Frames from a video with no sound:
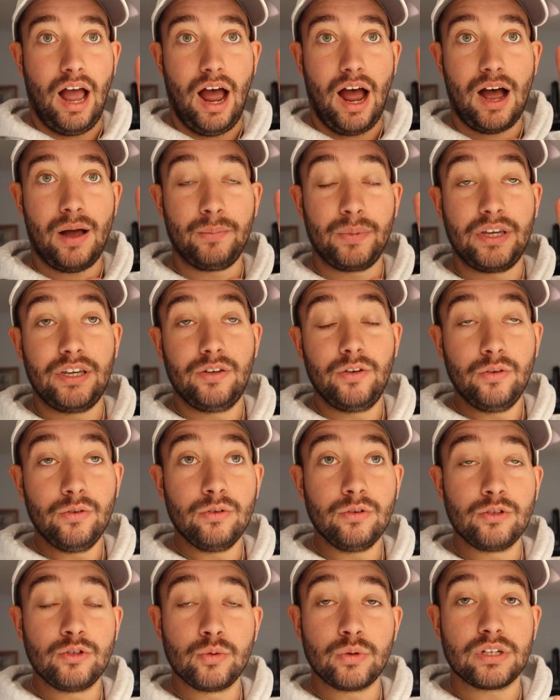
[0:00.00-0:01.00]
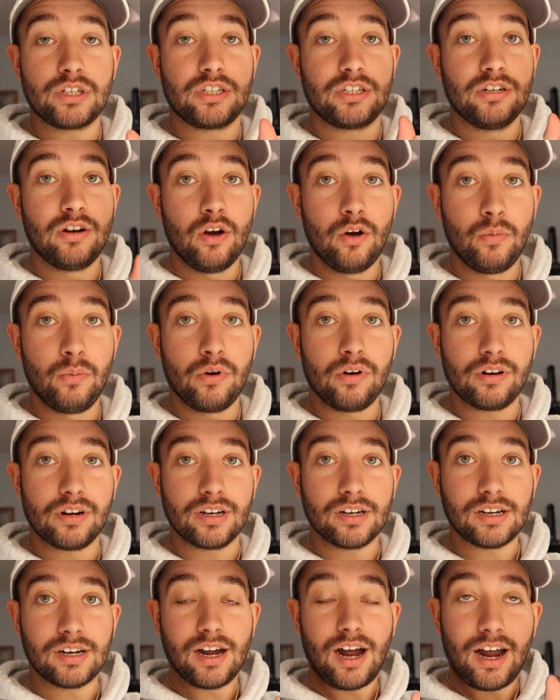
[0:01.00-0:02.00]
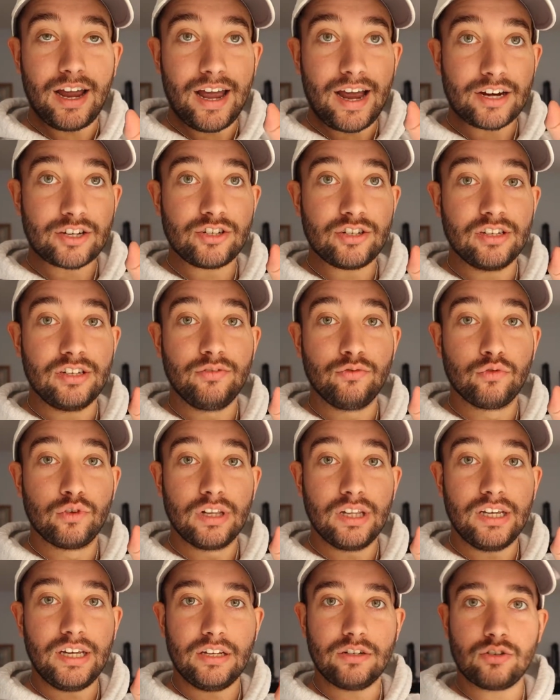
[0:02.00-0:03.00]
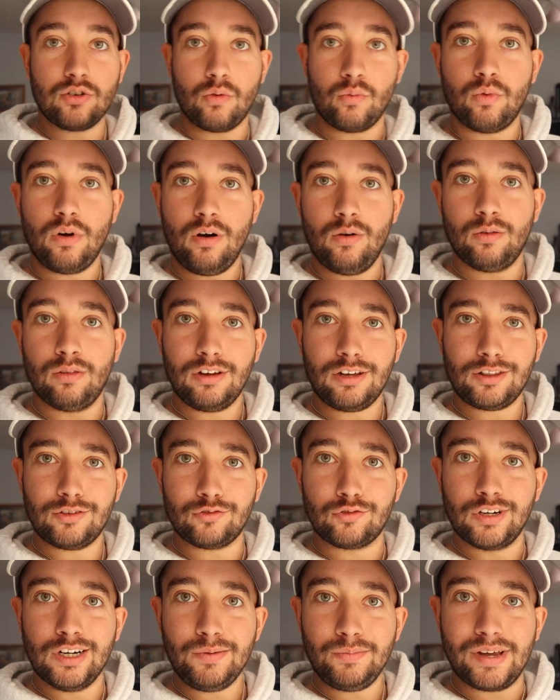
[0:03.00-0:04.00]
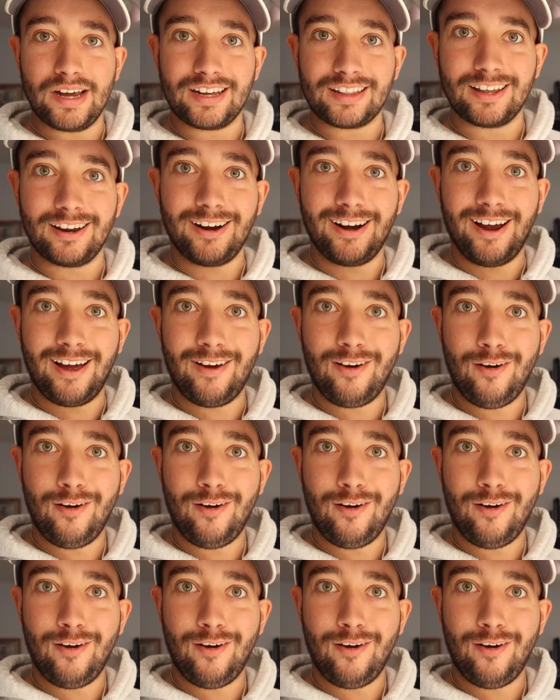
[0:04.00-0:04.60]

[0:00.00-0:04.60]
I'm huge with snowboarding. I actually really enjoy, whoa, look at the ring back there.